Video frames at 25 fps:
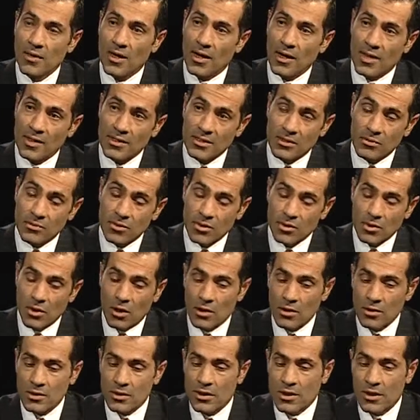And as a
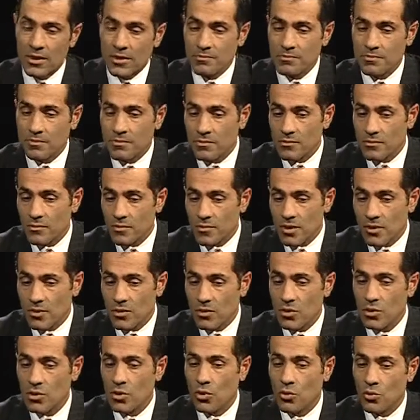result,
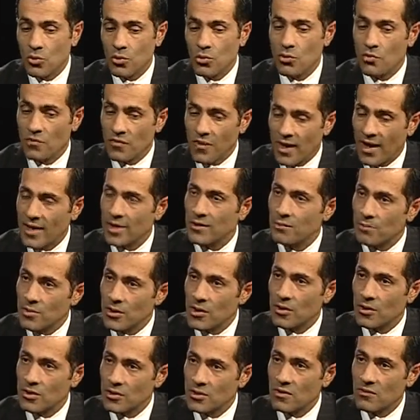you've had
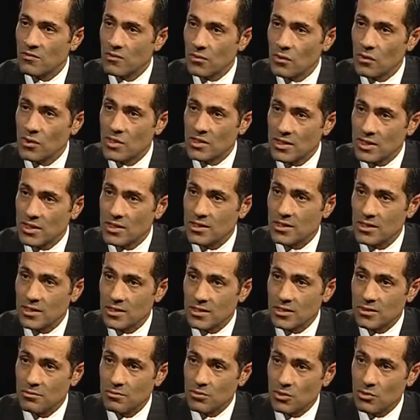periods of
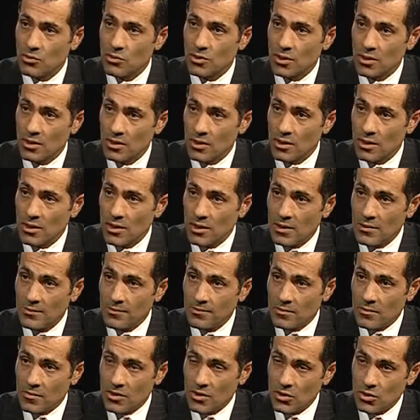coexistence between
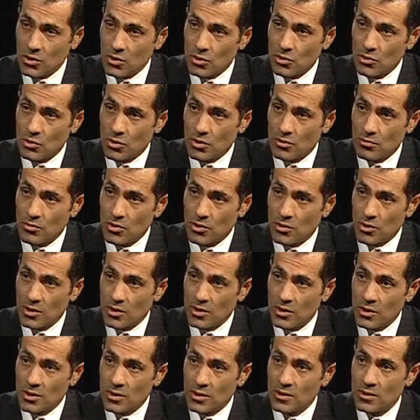these two
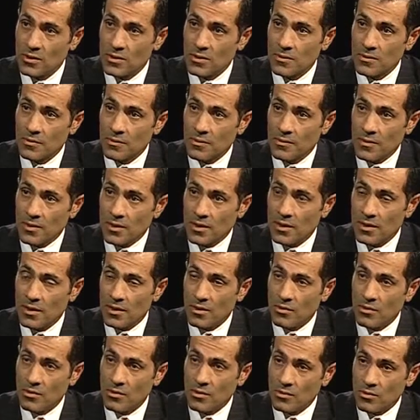communities
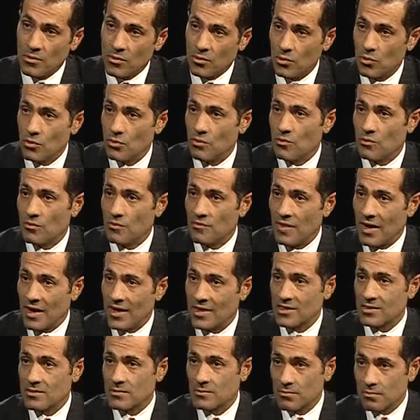through
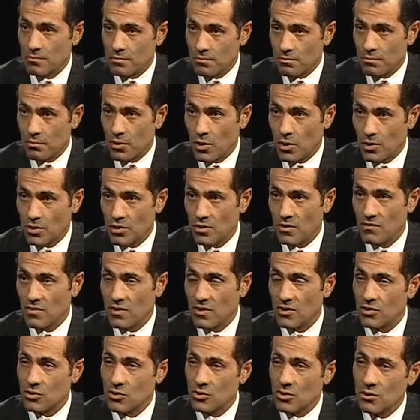vast parts of
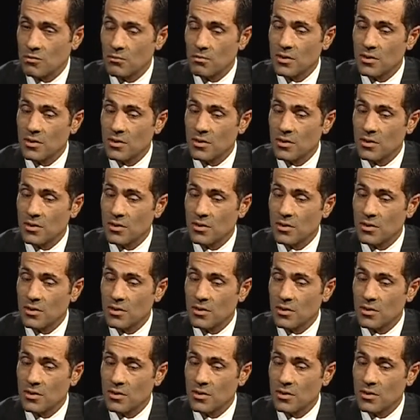history.